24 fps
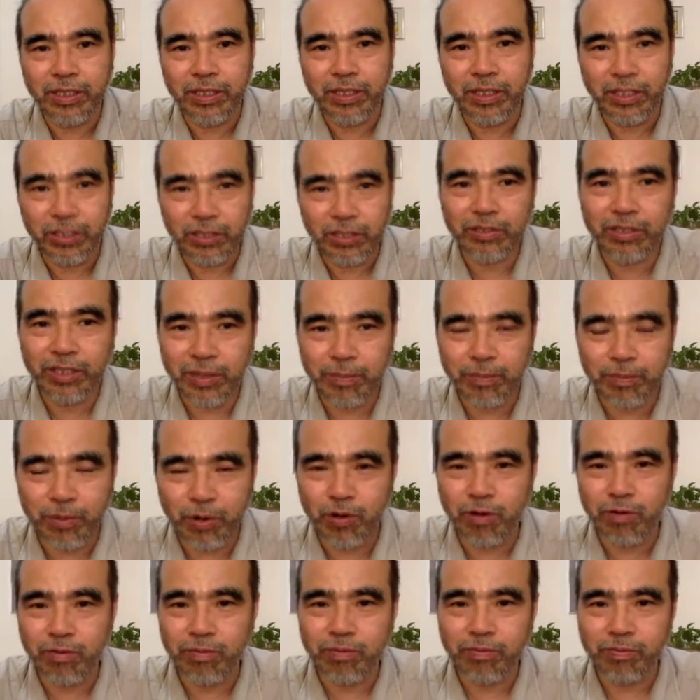The
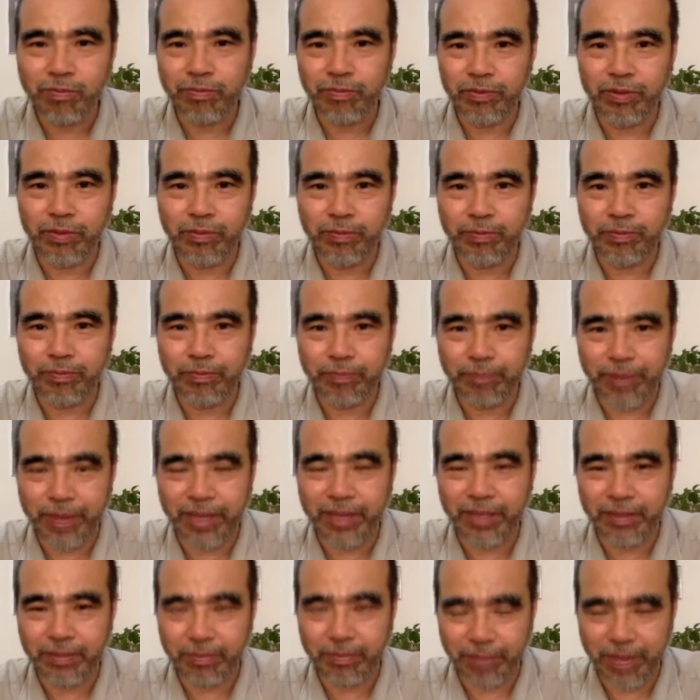bow
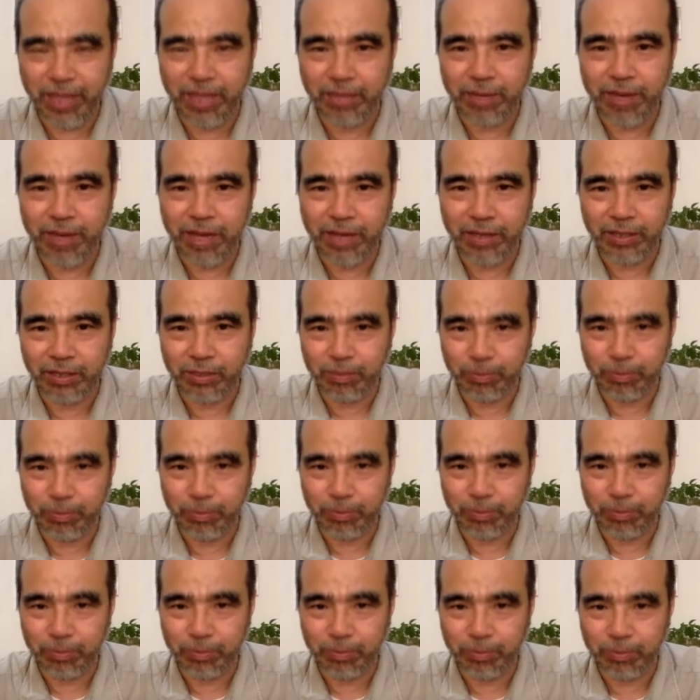made by
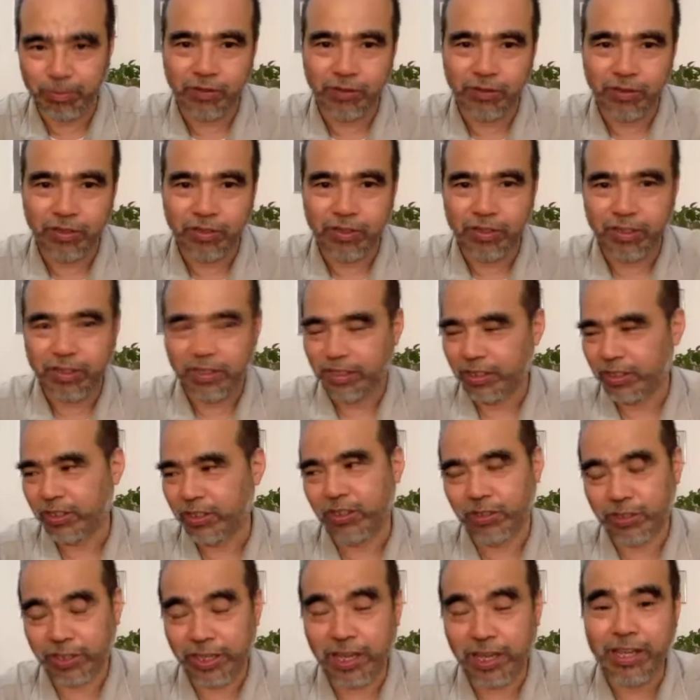Chunyee.
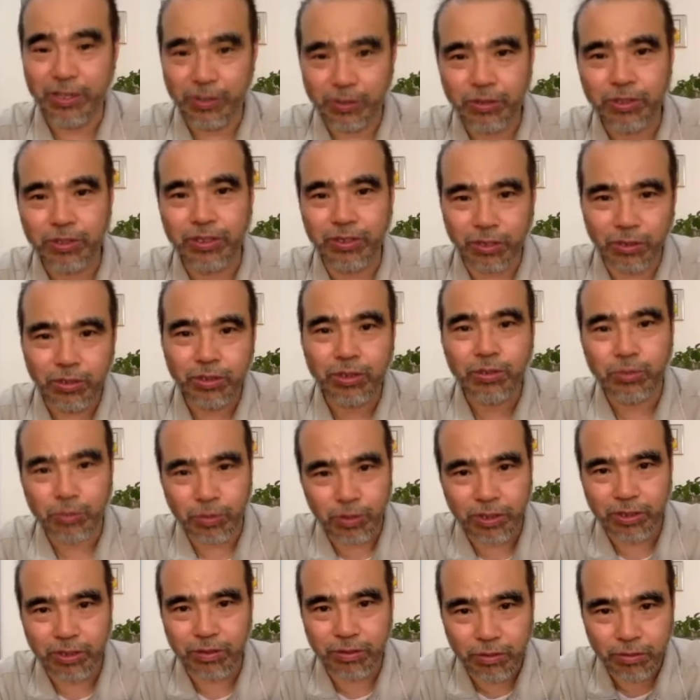So they use those
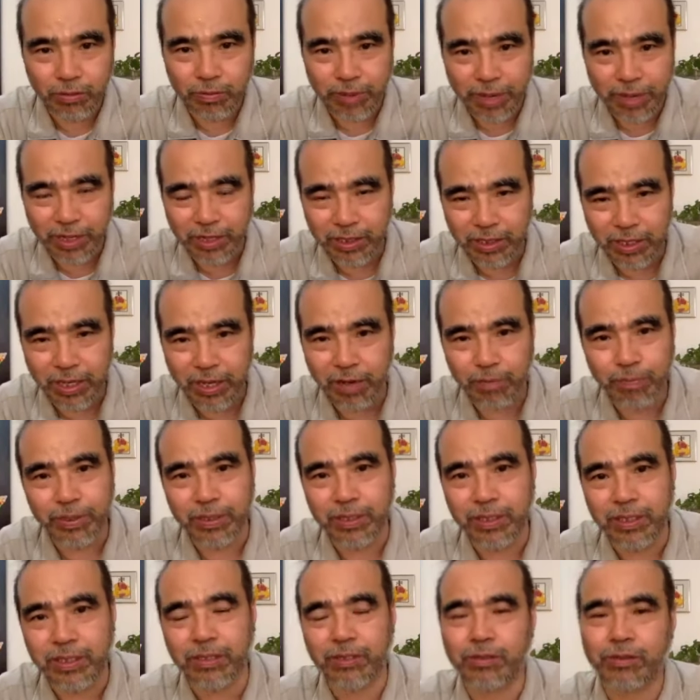wood to make
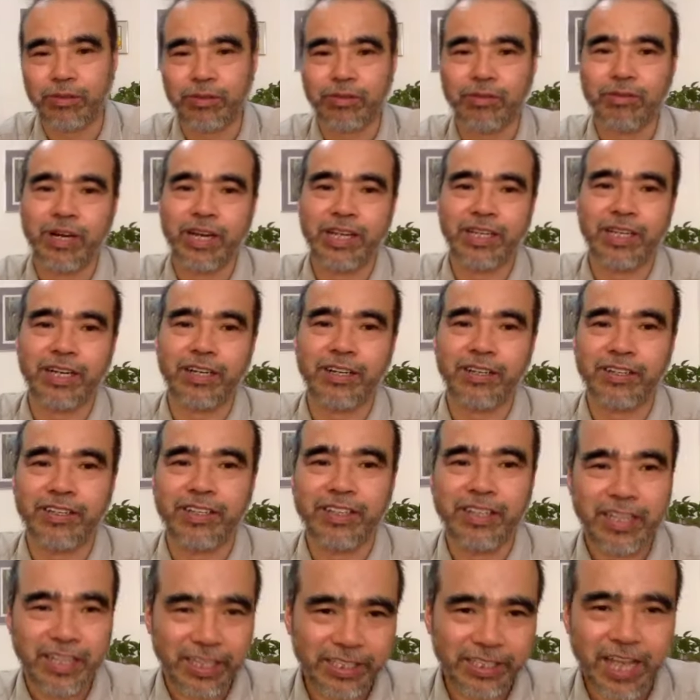tailpiece too right now.
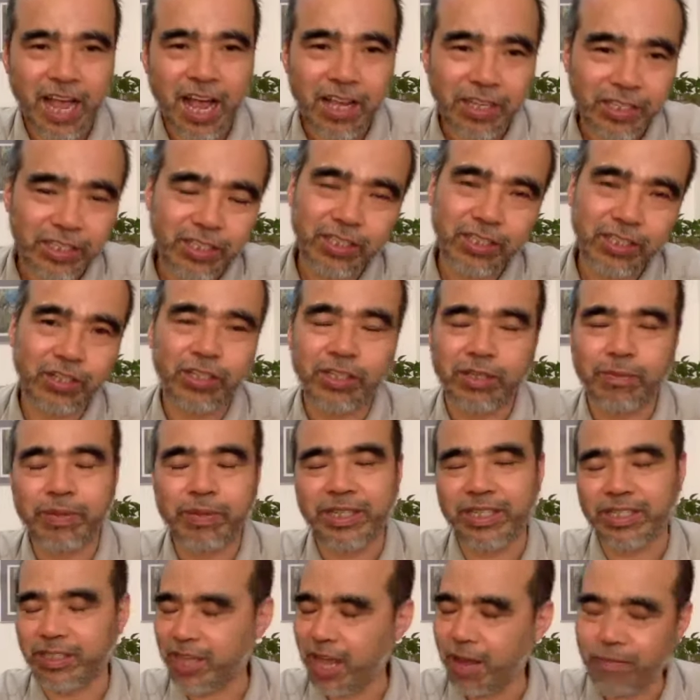Sounds good, but
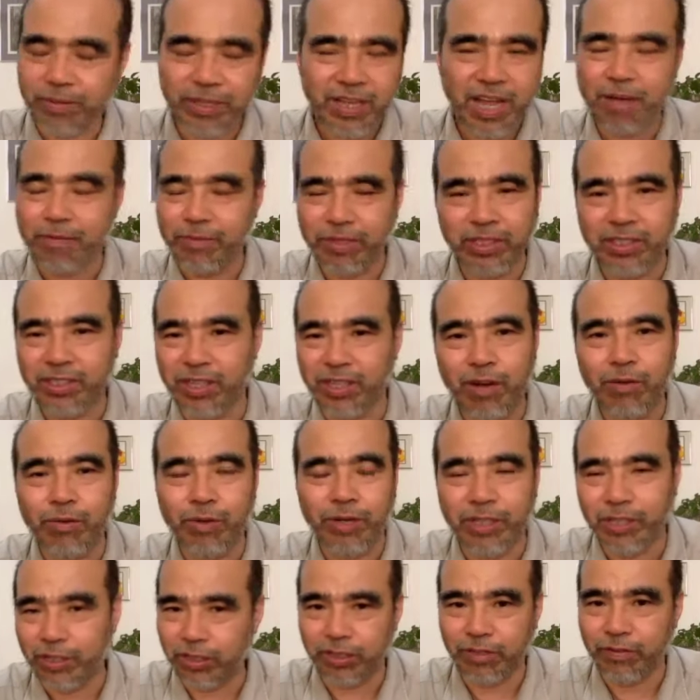sometimes it's not
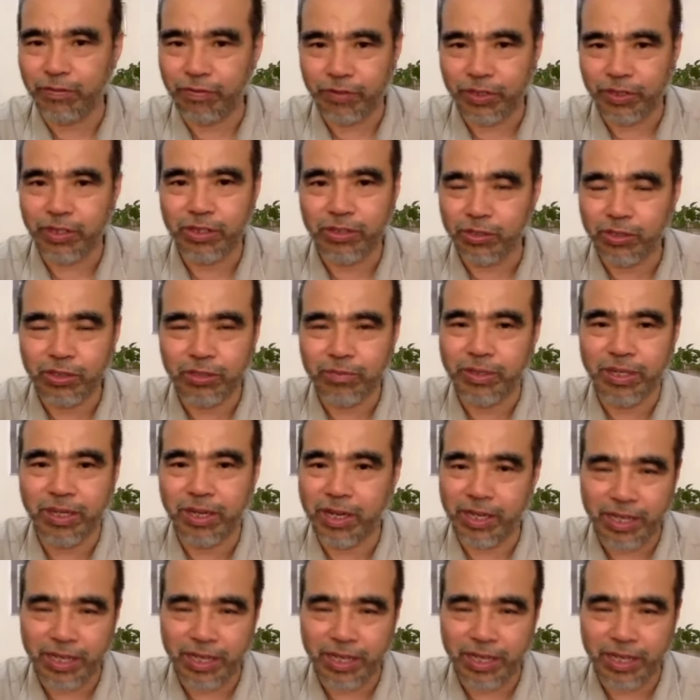really good for the instrument.